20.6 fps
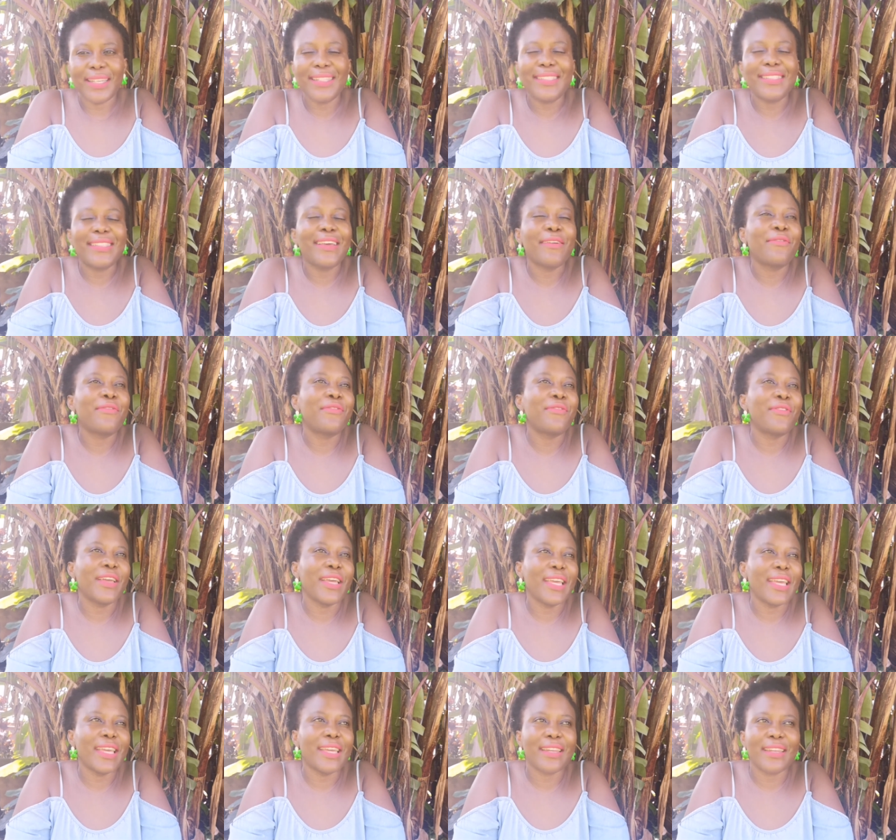It's a
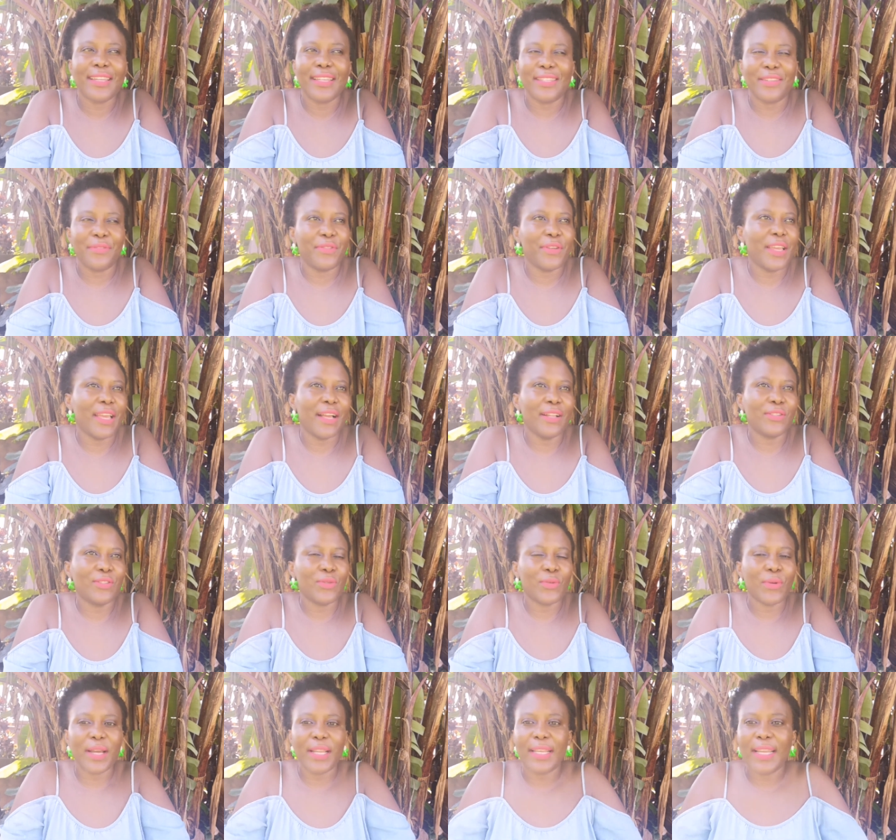very
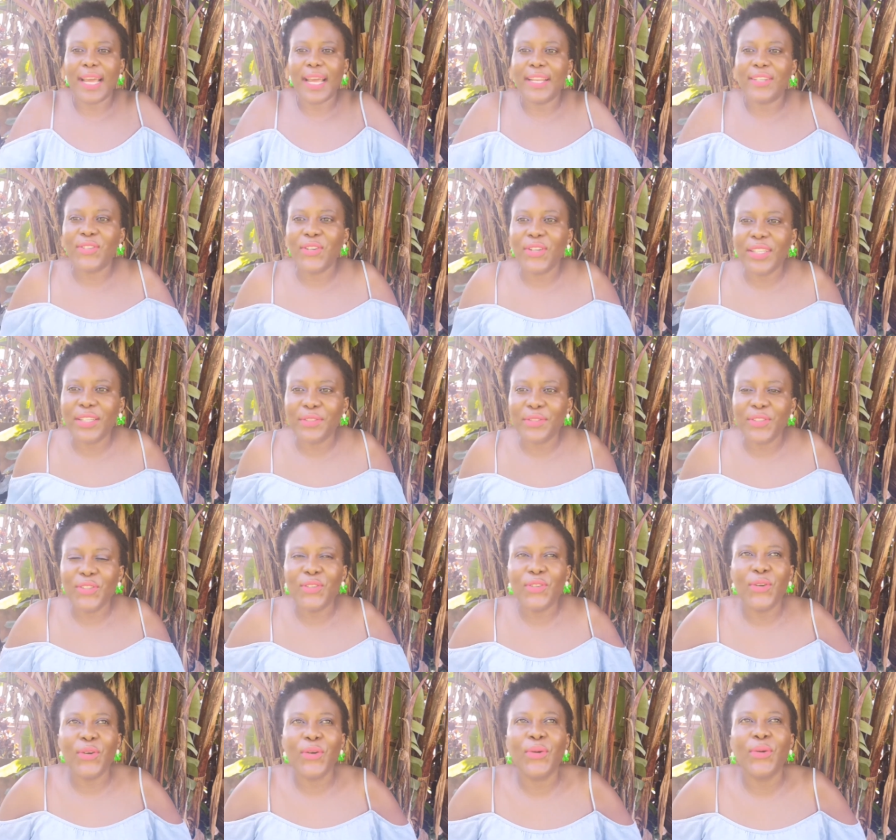difficult one. I don't
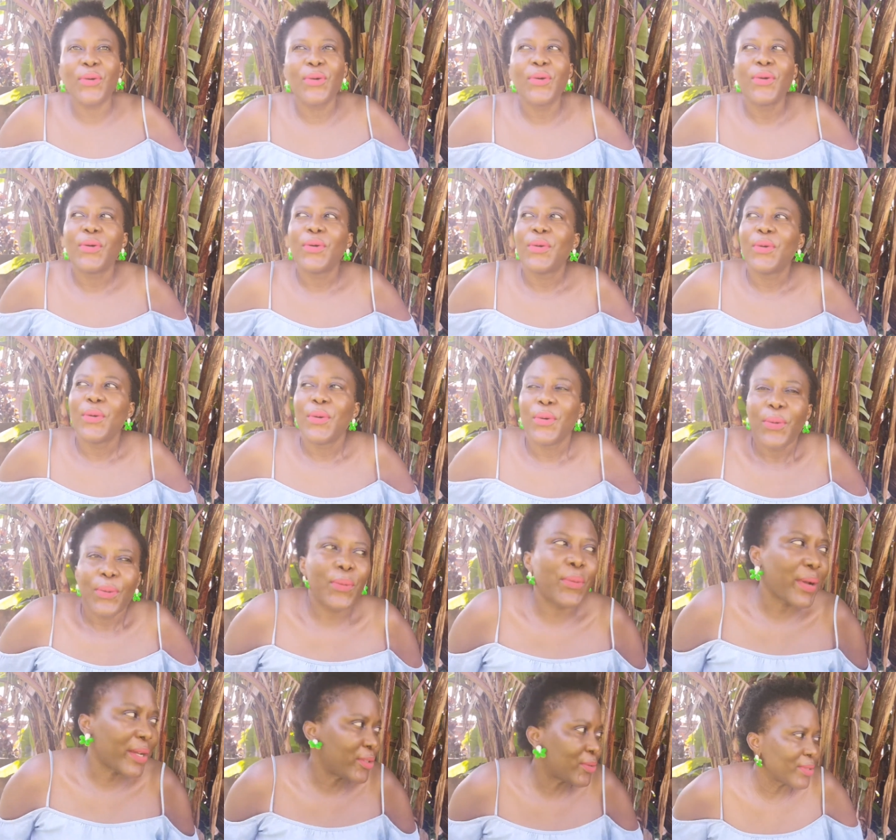even know
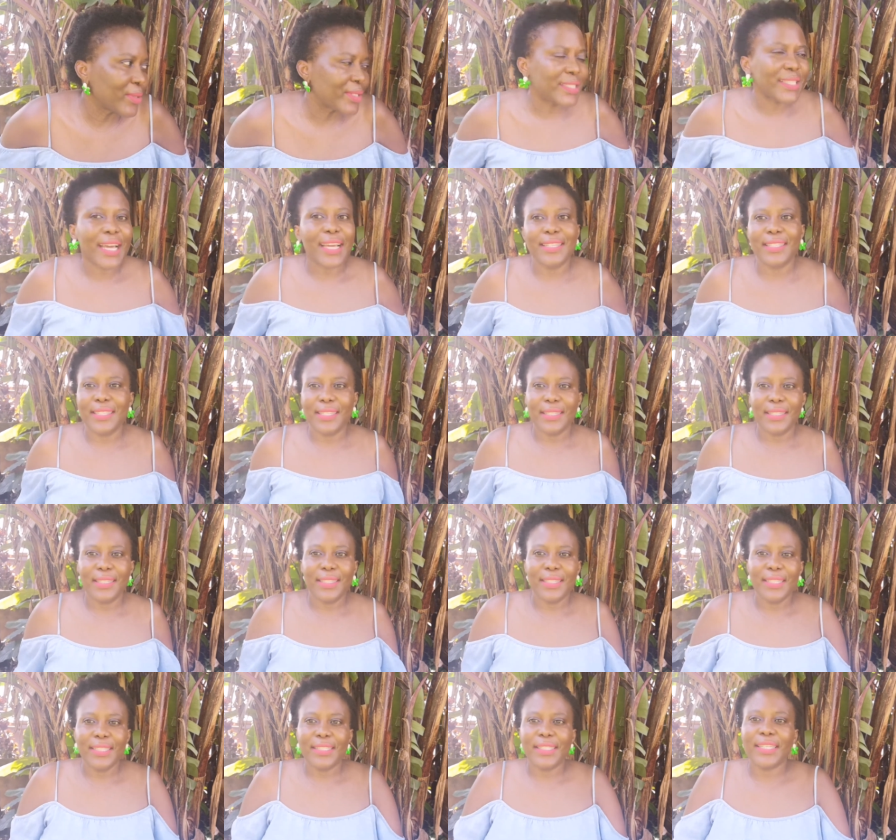where to start
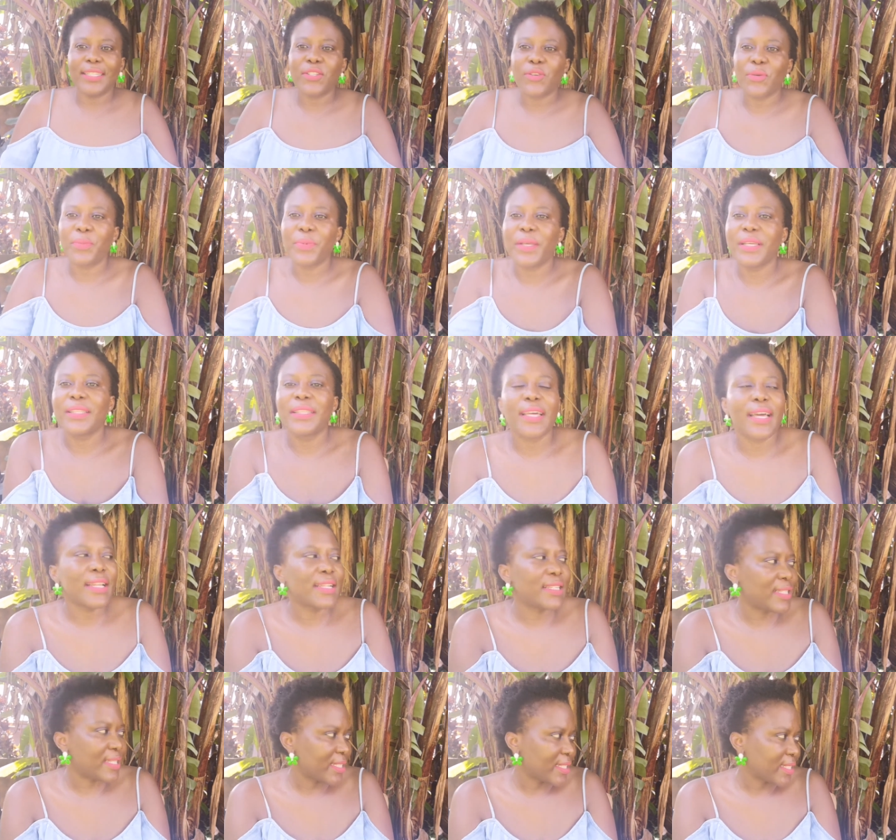it. It's a topic
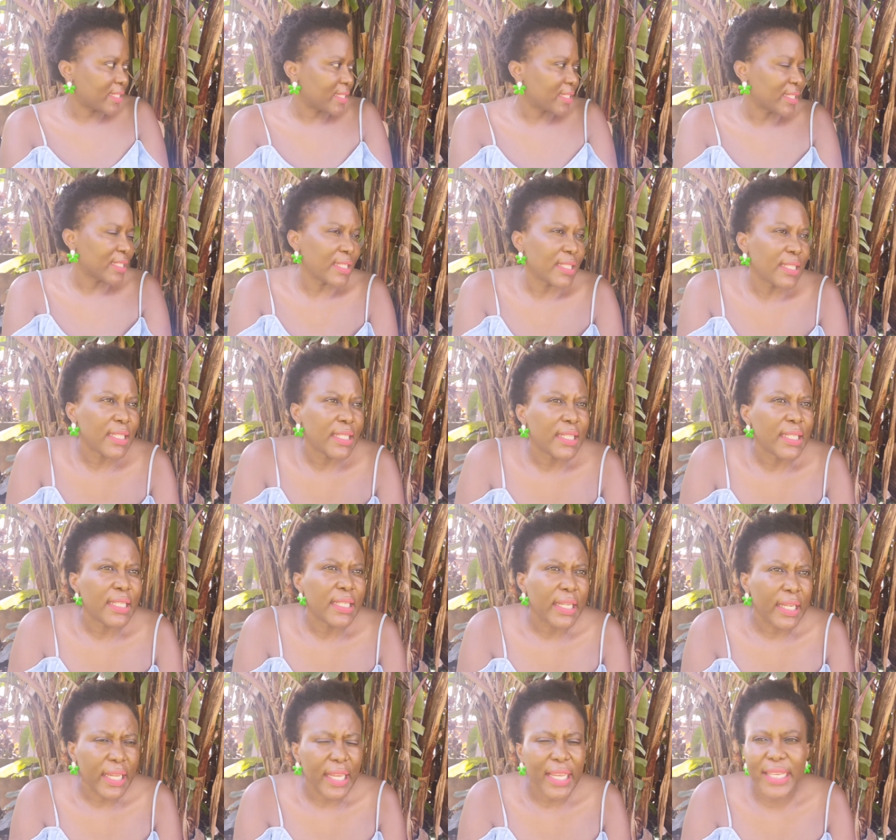that
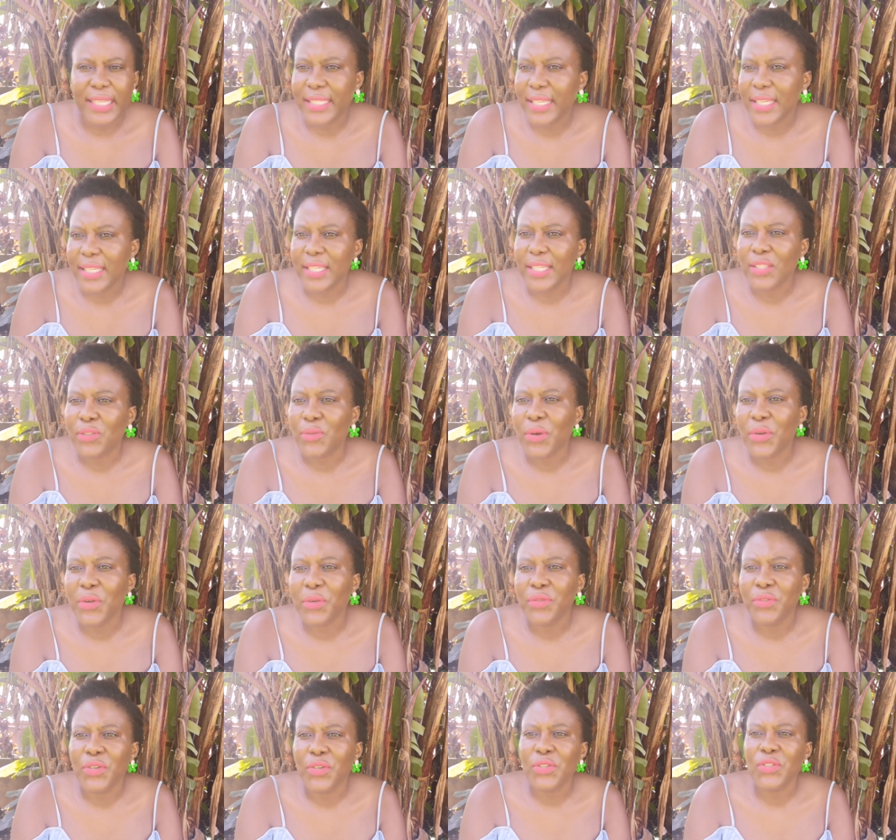it's one
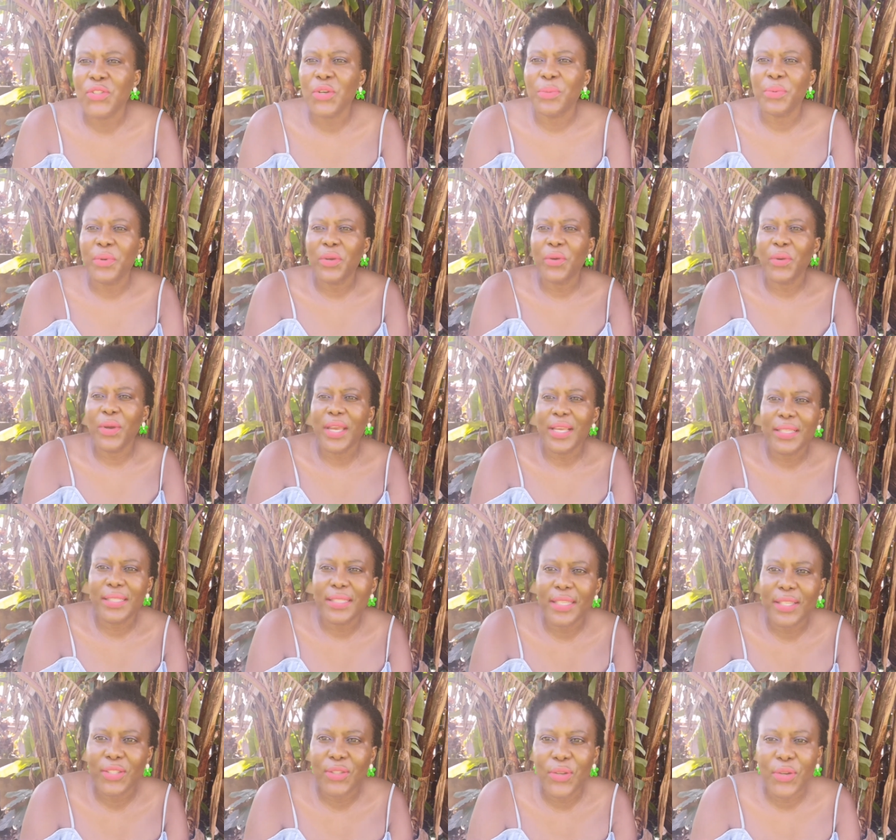of those topic where it's
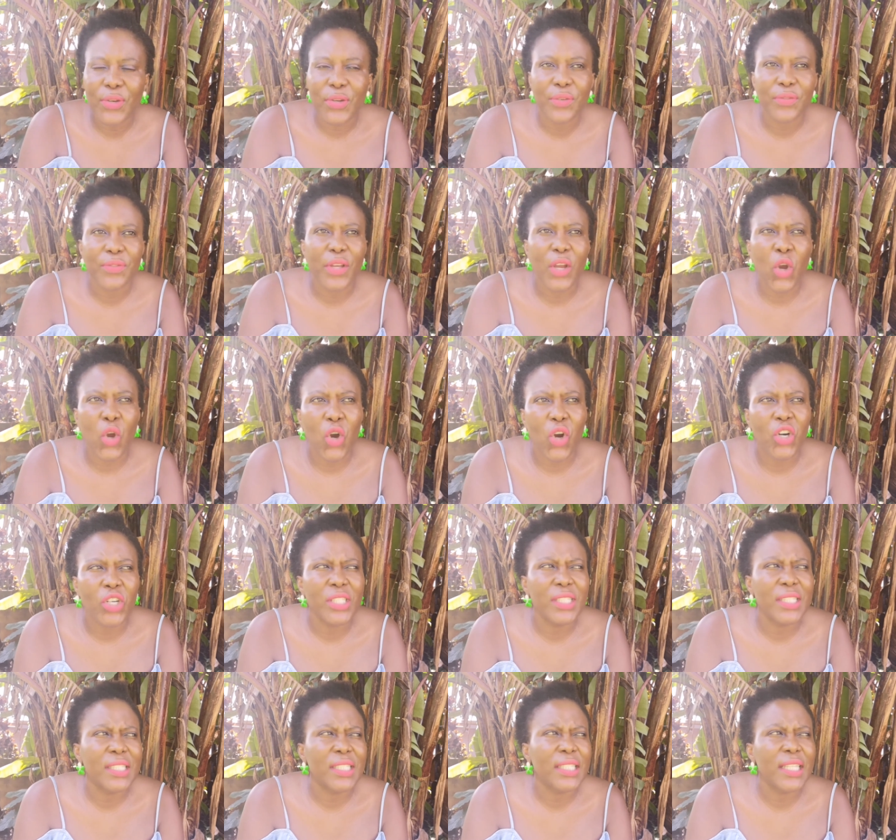the story of the
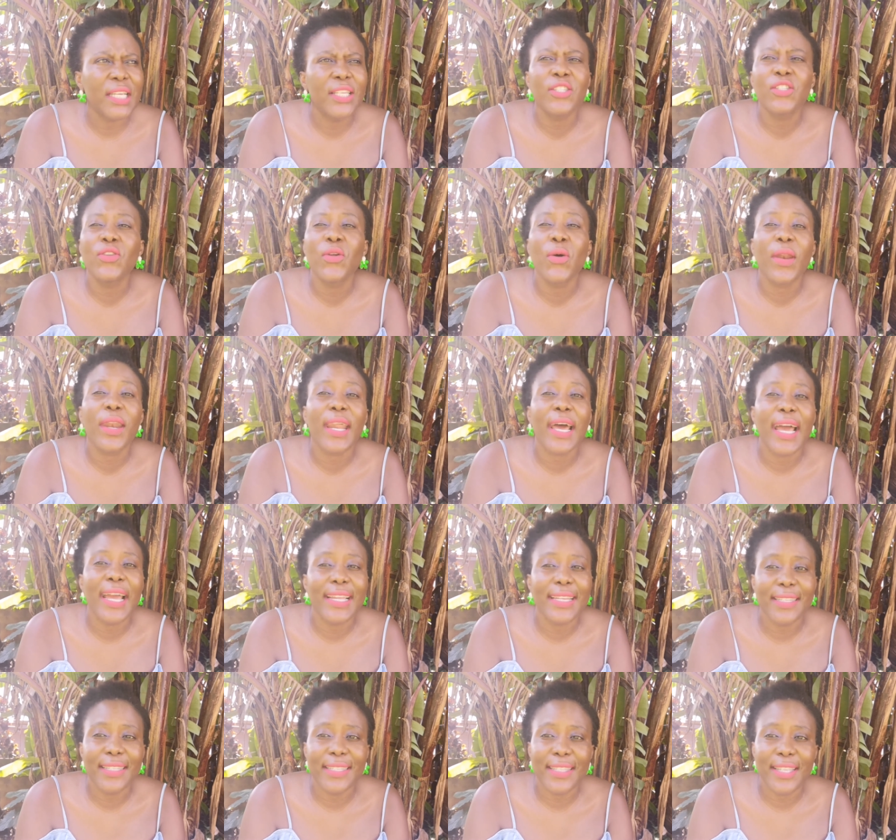gods. There's no
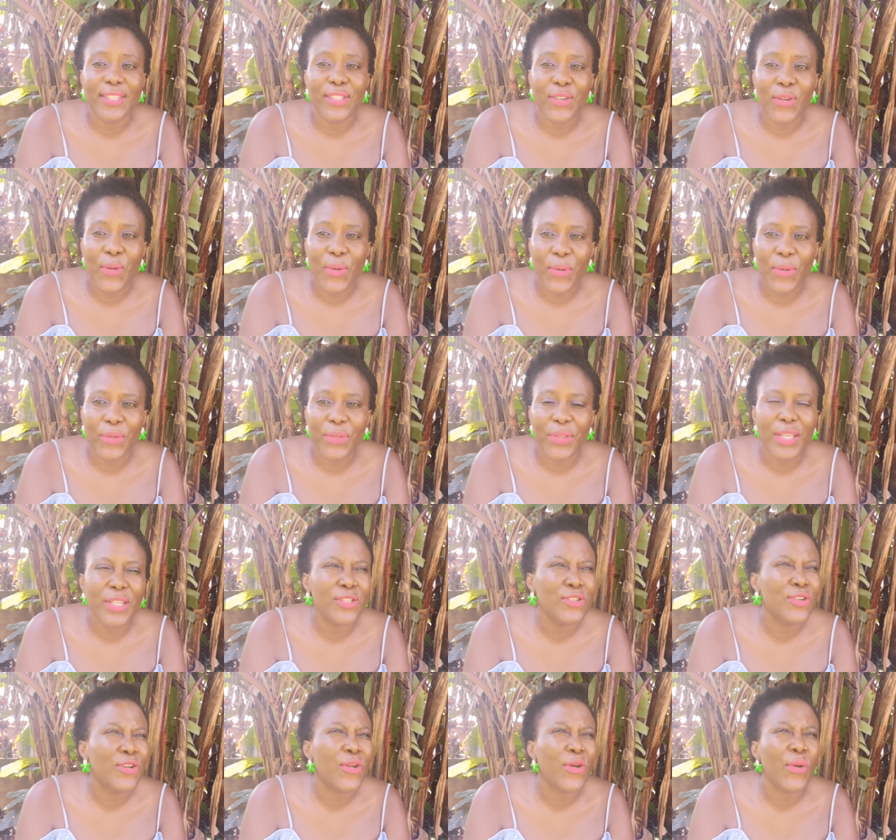right, there's
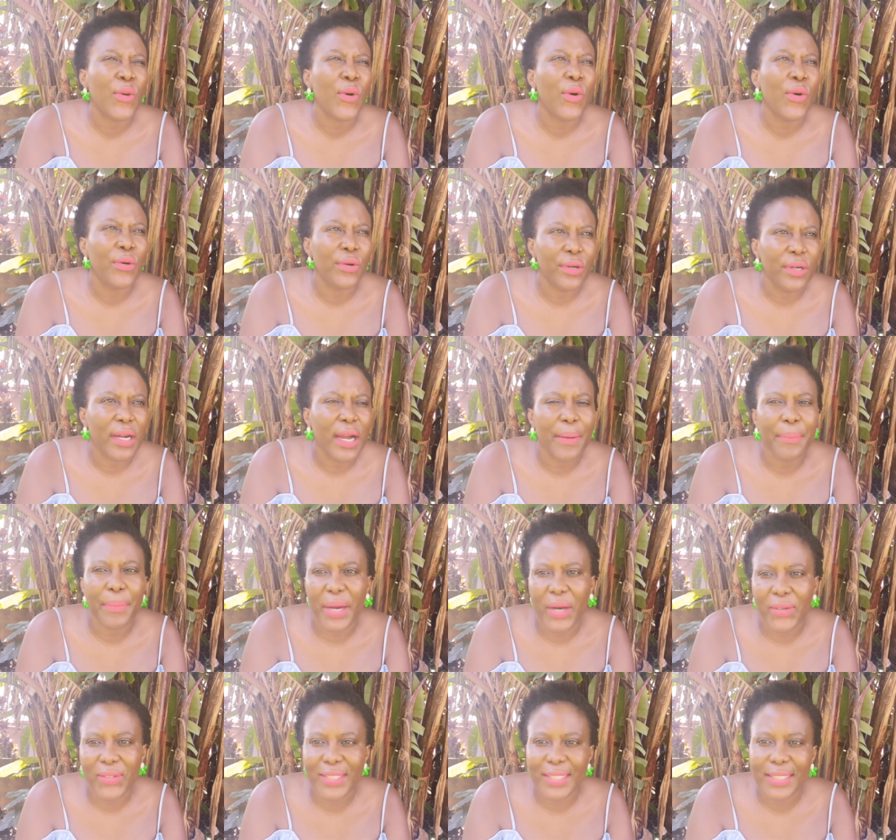no wrong
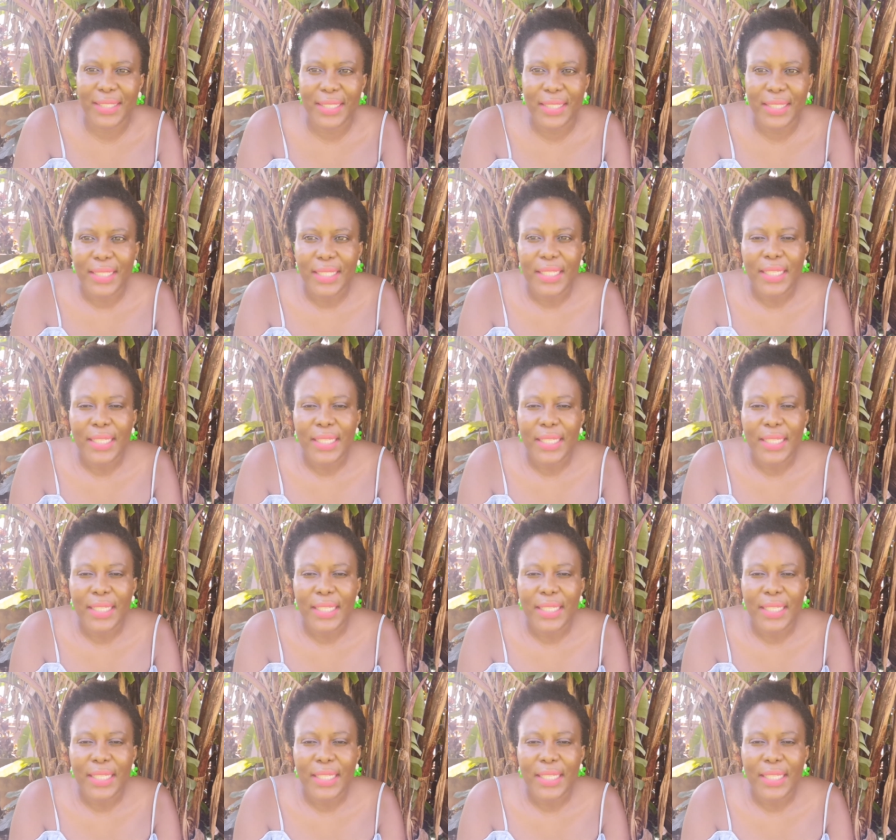about it.